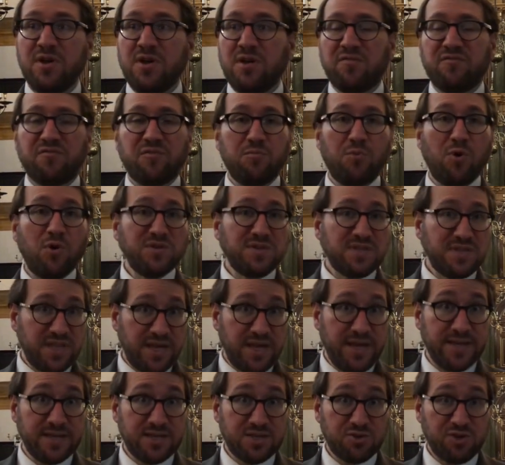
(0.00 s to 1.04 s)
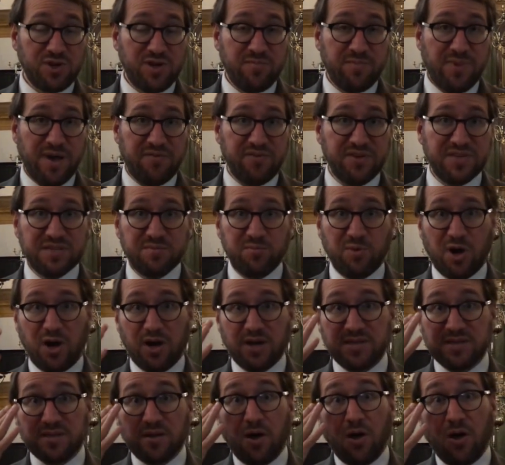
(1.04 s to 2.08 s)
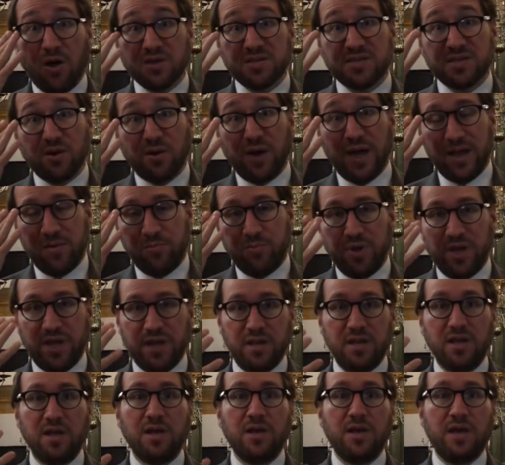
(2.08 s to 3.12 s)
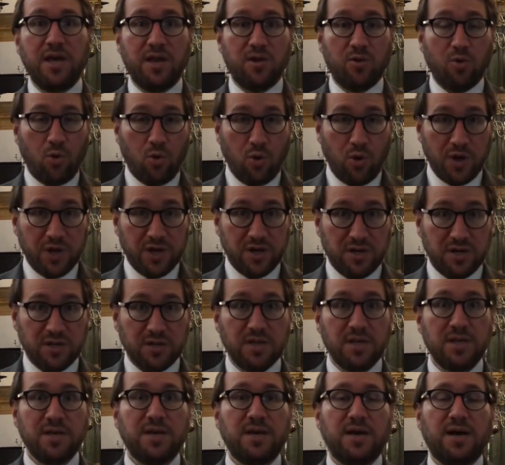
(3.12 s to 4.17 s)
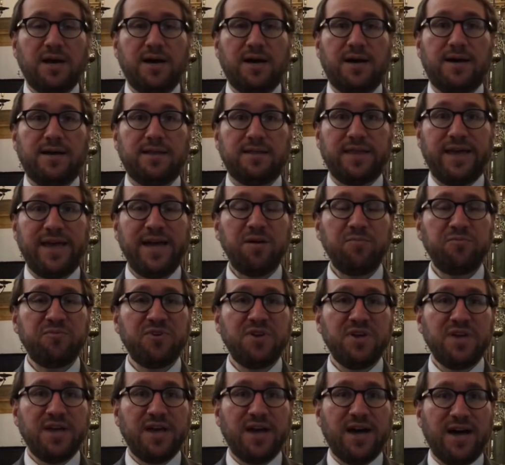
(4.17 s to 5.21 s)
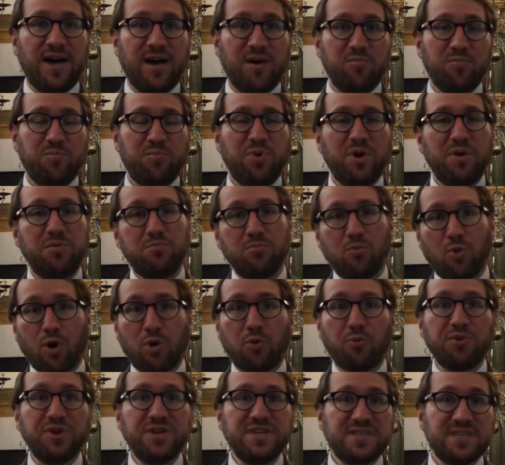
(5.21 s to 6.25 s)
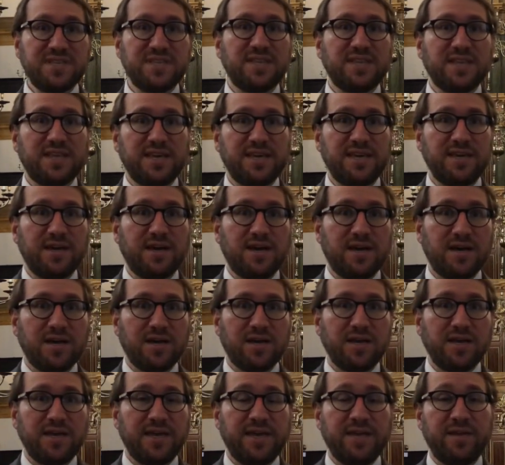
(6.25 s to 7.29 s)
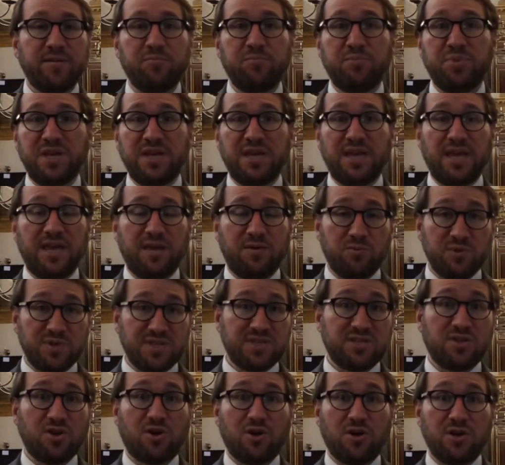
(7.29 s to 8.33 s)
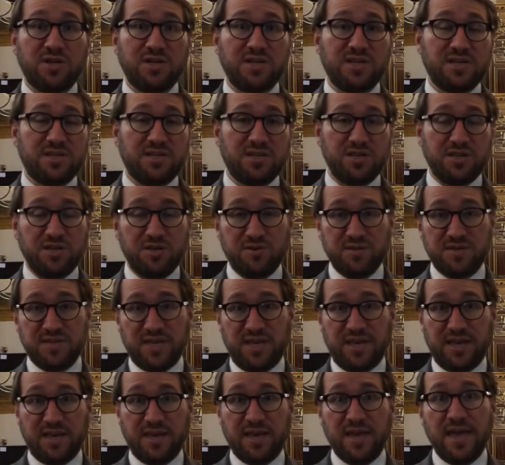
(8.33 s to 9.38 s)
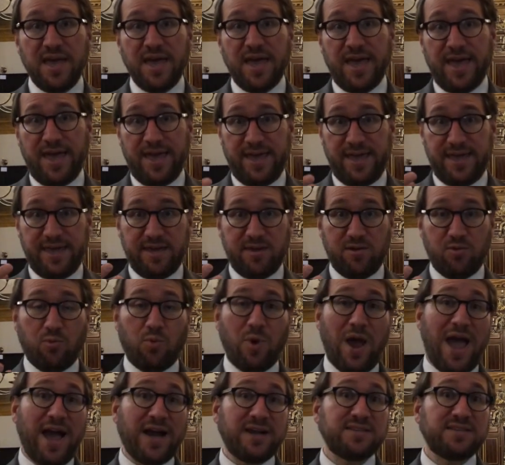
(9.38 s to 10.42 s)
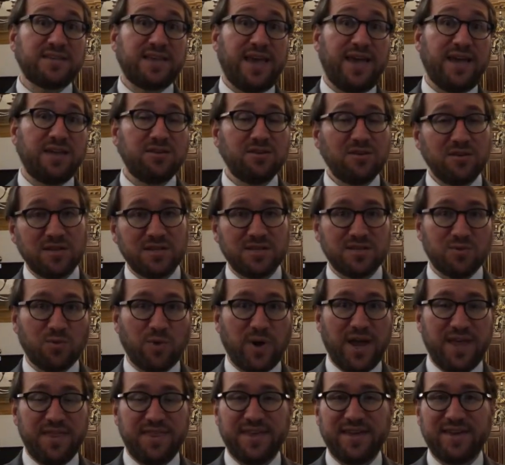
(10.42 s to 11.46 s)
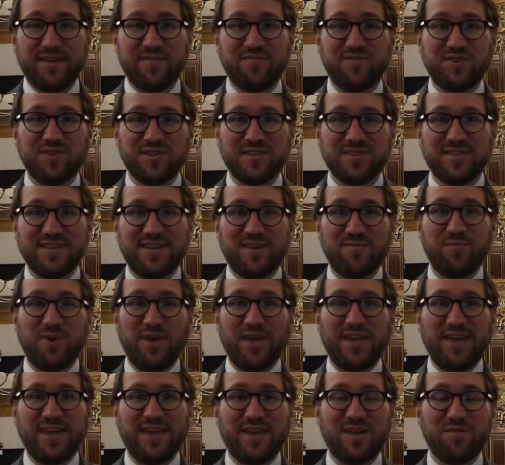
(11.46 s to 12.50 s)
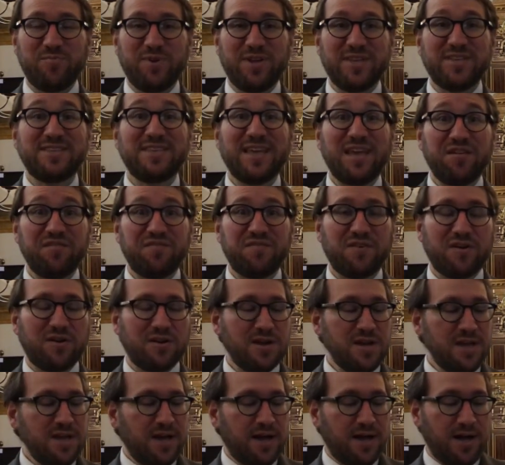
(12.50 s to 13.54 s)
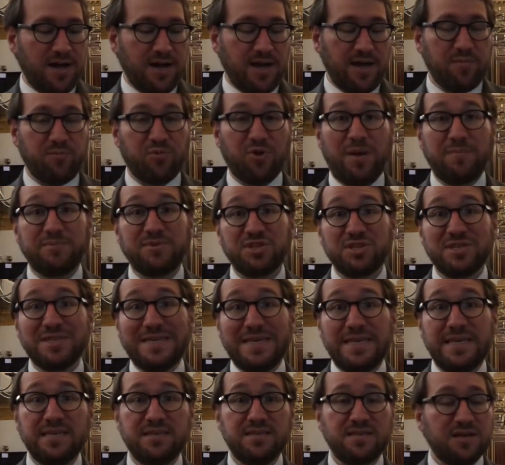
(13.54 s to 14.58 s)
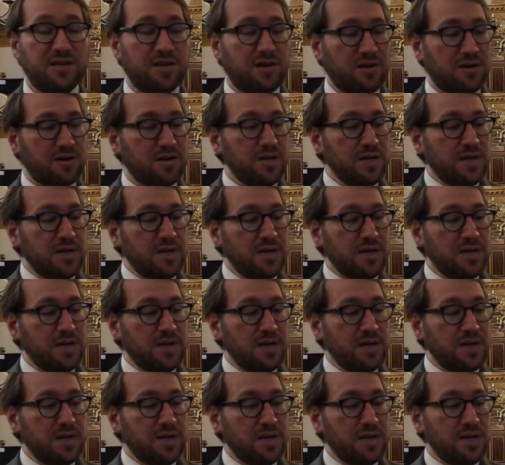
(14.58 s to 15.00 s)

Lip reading: for most of the history of Bevis Marks, also had been an oil lamp. But more recently, it was turned into using a wax candle as a way, I think, of just making it a bit safer and perhaps just easier